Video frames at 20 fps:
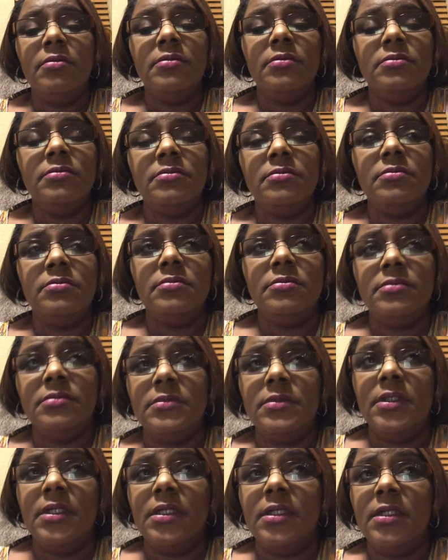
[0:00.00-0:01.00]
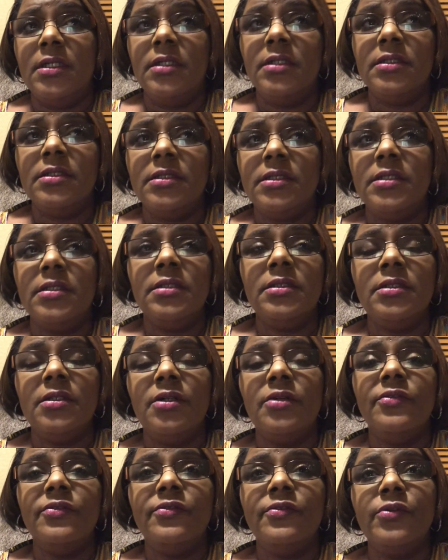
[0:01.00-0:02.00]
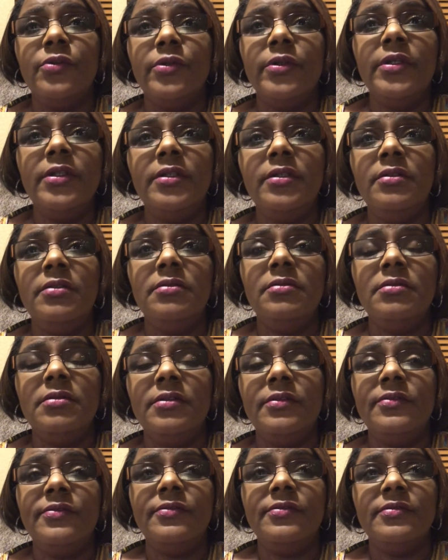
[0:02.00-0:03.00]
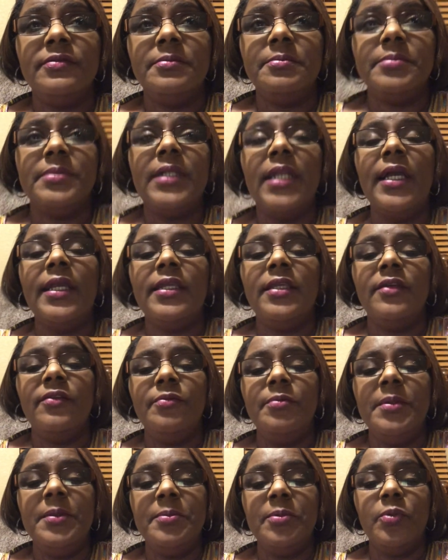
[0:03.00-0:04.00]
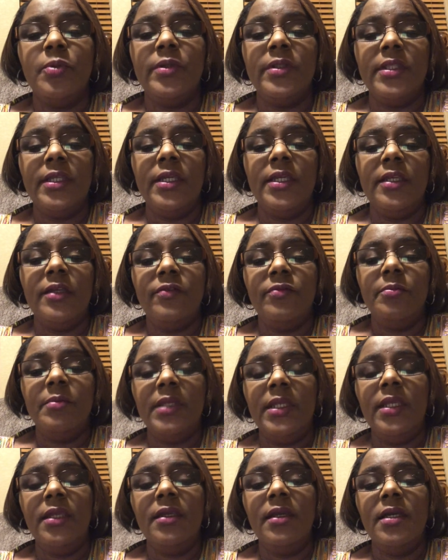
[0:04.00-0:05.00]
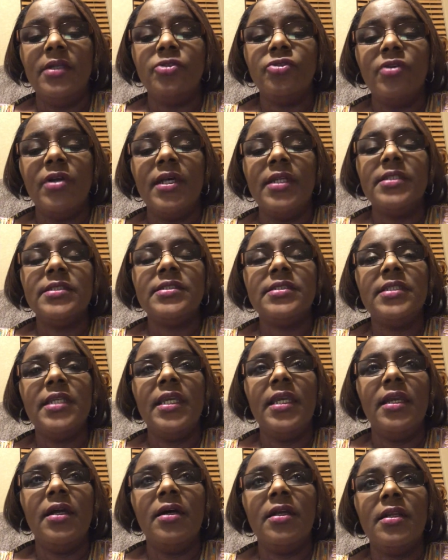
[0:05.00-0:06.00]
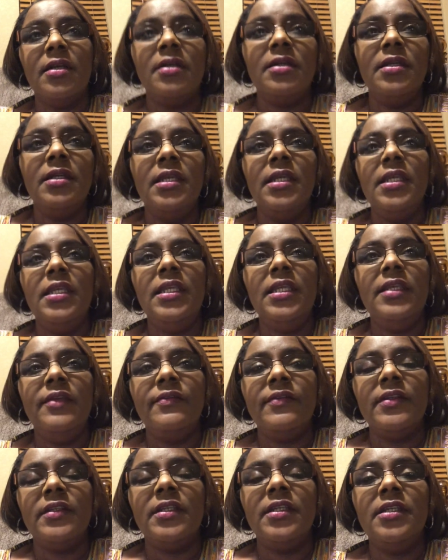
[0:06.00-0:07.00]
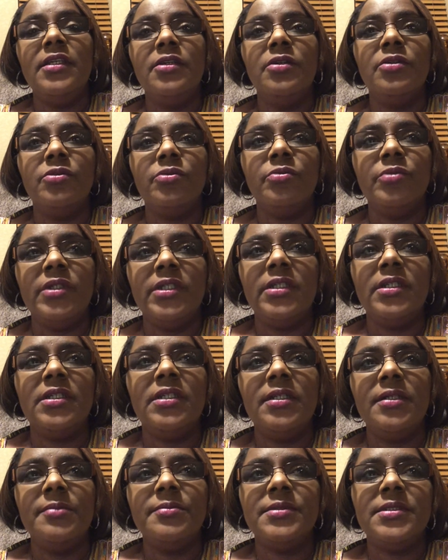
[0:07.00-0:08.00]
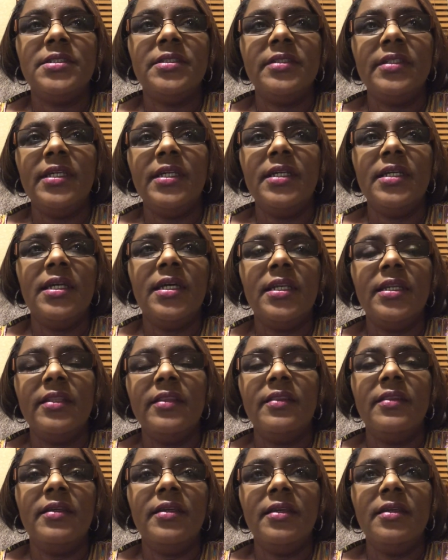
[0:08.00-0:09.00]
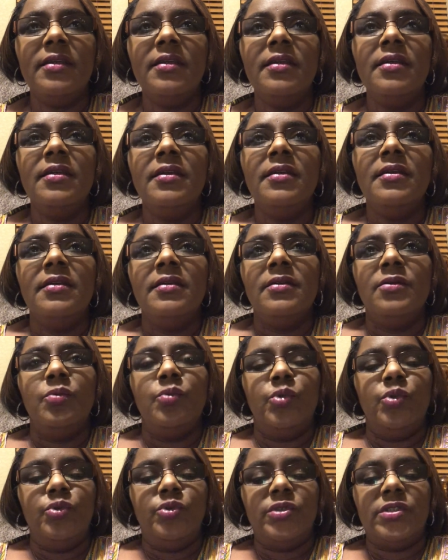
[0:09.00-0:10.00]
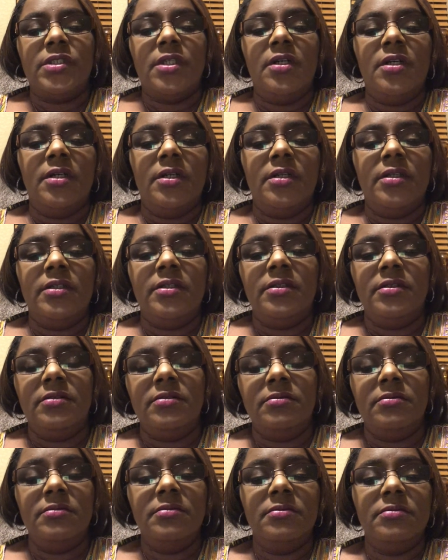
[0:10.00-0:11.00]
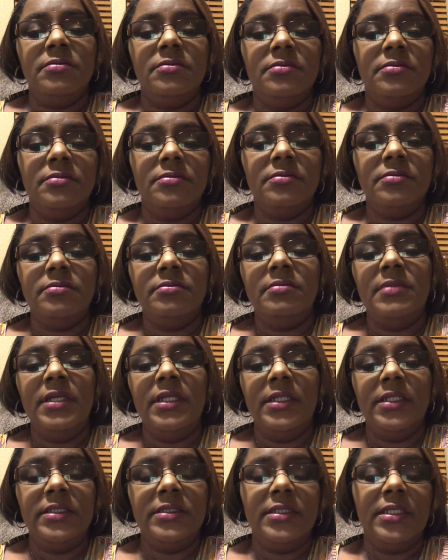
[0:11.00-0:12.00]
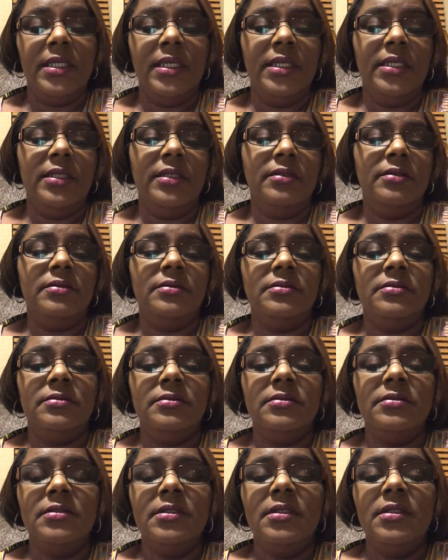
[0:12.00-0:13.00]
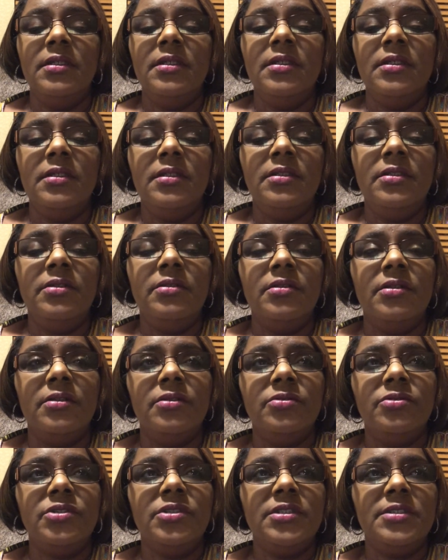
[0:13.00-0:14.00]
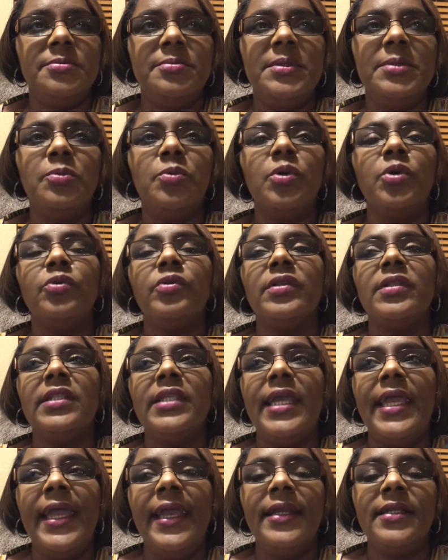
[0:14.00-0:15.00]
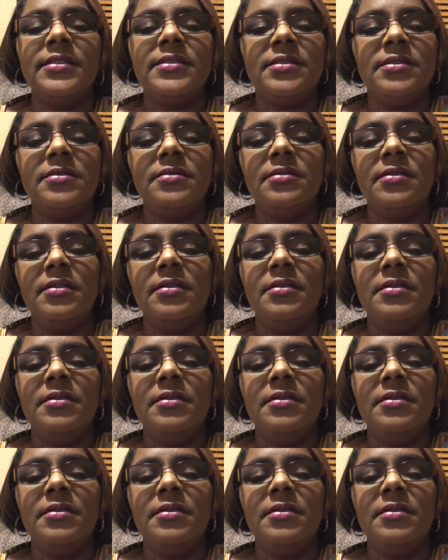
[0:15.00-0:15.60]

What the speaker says: I can go for it. But I give people what they give me. I try to stay on a even keel when it comes to that kind of thing. Woosad and meditate and just be more relaxed.